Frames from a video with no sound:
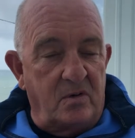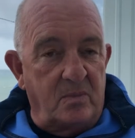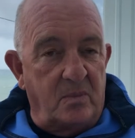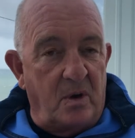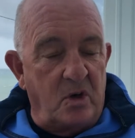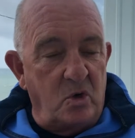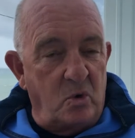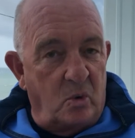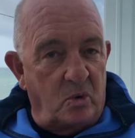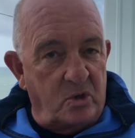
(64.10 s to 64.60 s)
to my
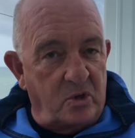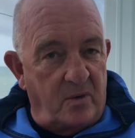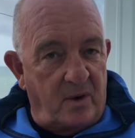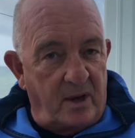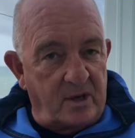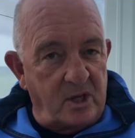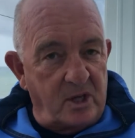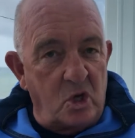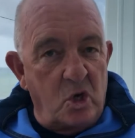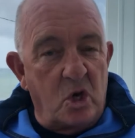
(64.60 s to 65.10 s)
Yorkshire
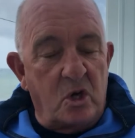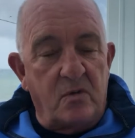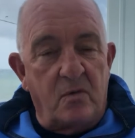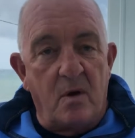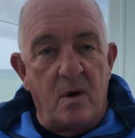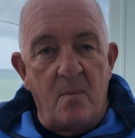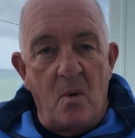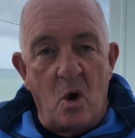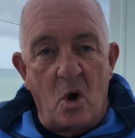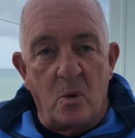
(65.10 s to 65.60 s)
accent just for
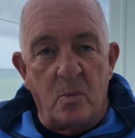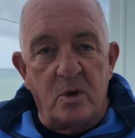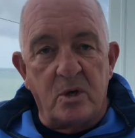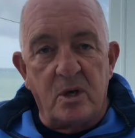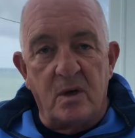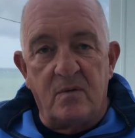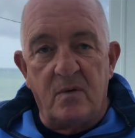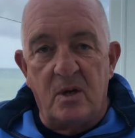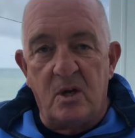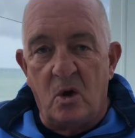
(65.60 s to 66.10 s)
a moment,
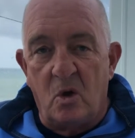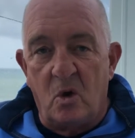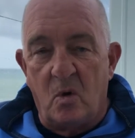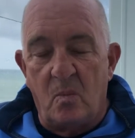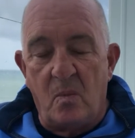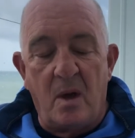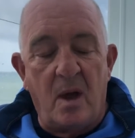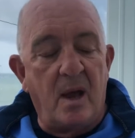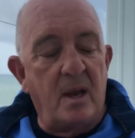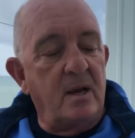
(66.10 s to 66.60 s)
if you don't
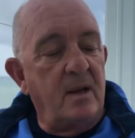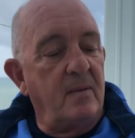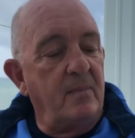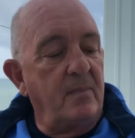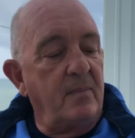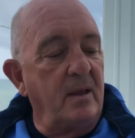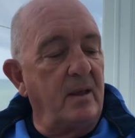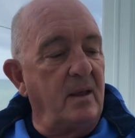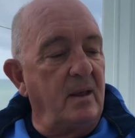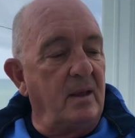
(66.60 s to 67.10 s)
mind.
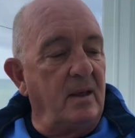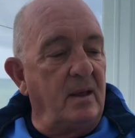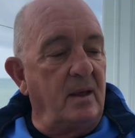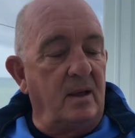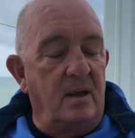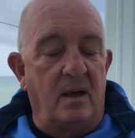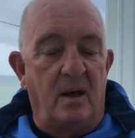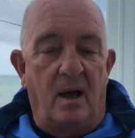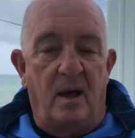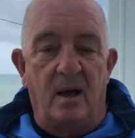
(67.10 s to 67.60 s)

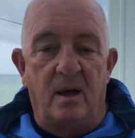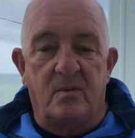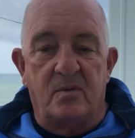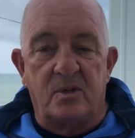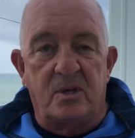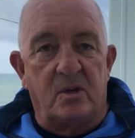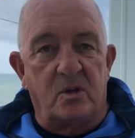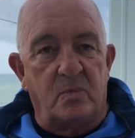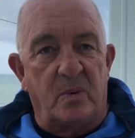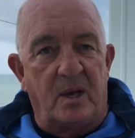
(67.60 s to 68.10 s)

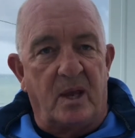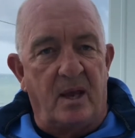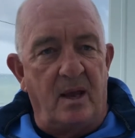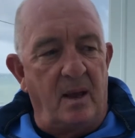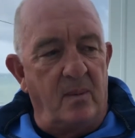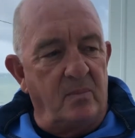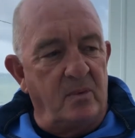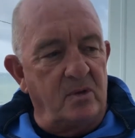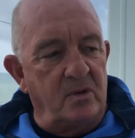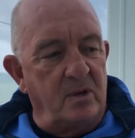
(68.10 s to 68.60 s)
Sounds a bit
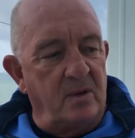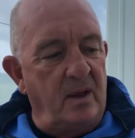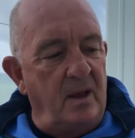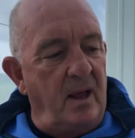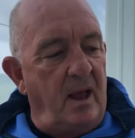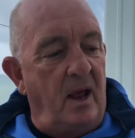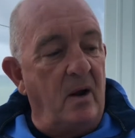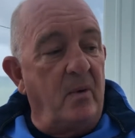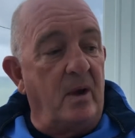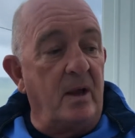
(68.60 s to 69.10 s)
camp, doesn't it?
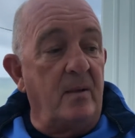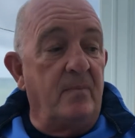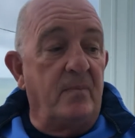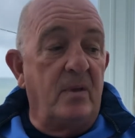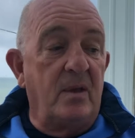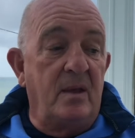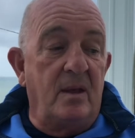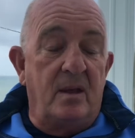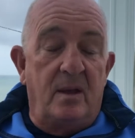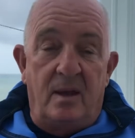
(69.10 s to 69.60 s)
Anyway,
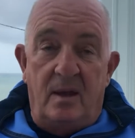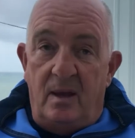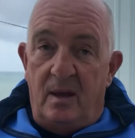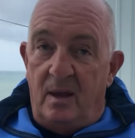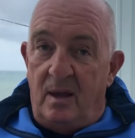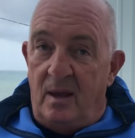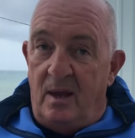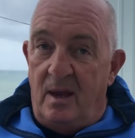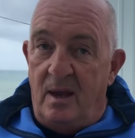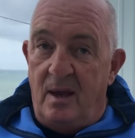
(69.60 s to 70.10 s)

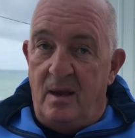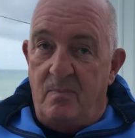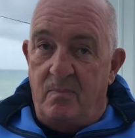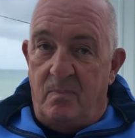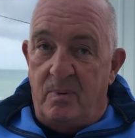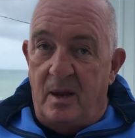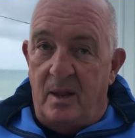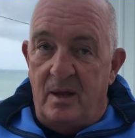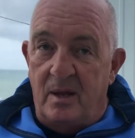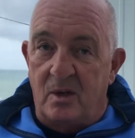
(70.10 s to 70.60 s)
he
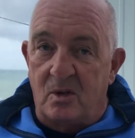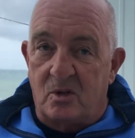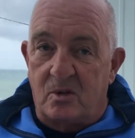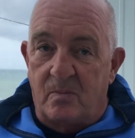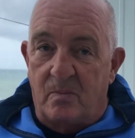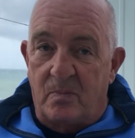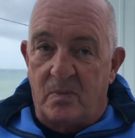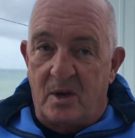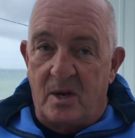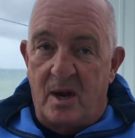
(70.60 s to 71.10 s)
plays
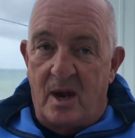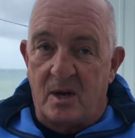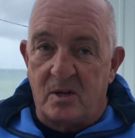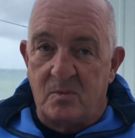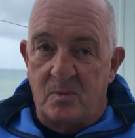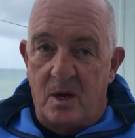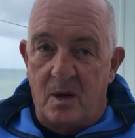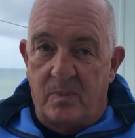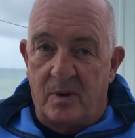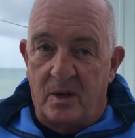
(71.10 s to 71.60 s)

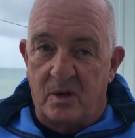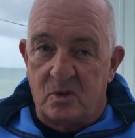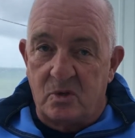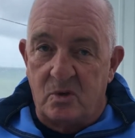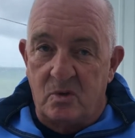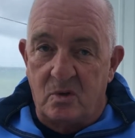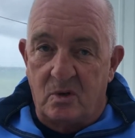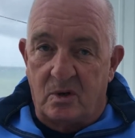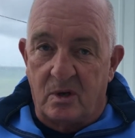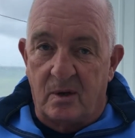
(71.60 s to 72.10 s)

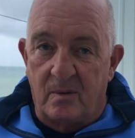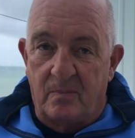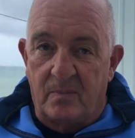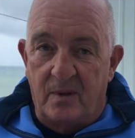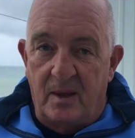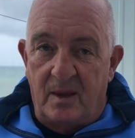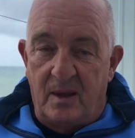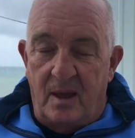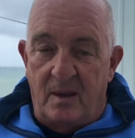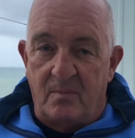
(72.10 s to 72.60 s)
snooker,
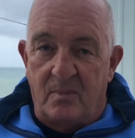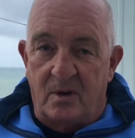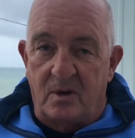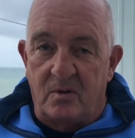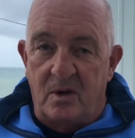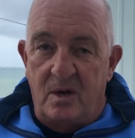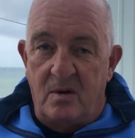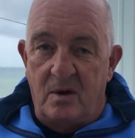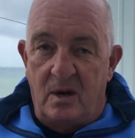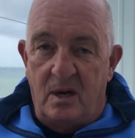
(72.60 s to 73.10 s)
but
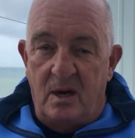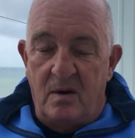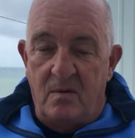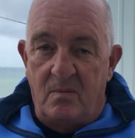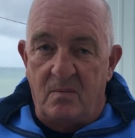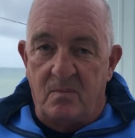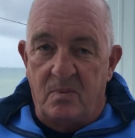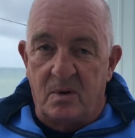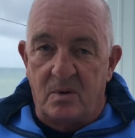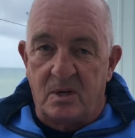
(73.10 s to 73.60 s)
he
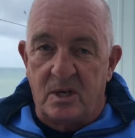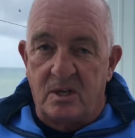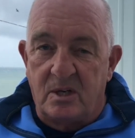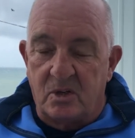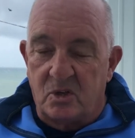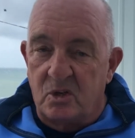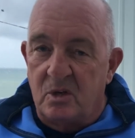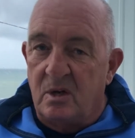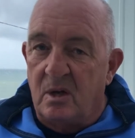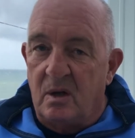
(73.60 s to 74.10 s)

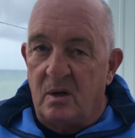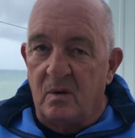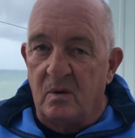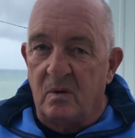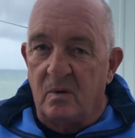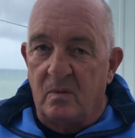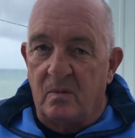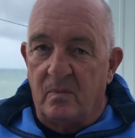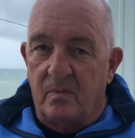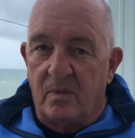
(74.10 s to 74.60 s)
doesn't
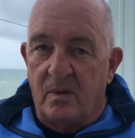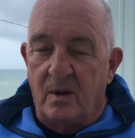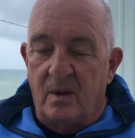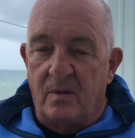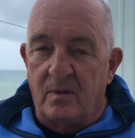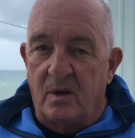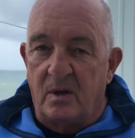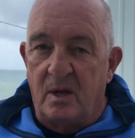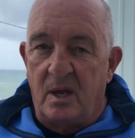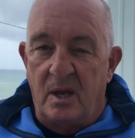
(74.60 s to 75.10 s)
know
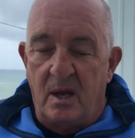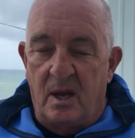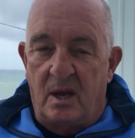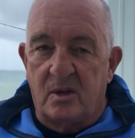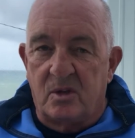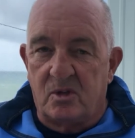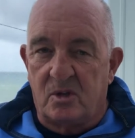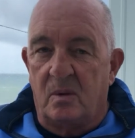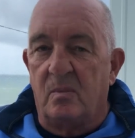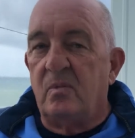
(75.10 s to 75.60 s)
that he
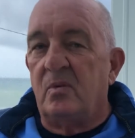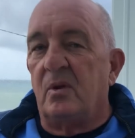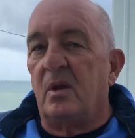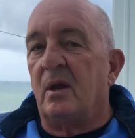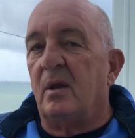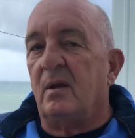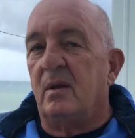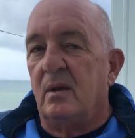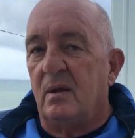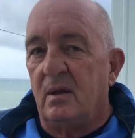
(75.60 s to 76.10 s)
has something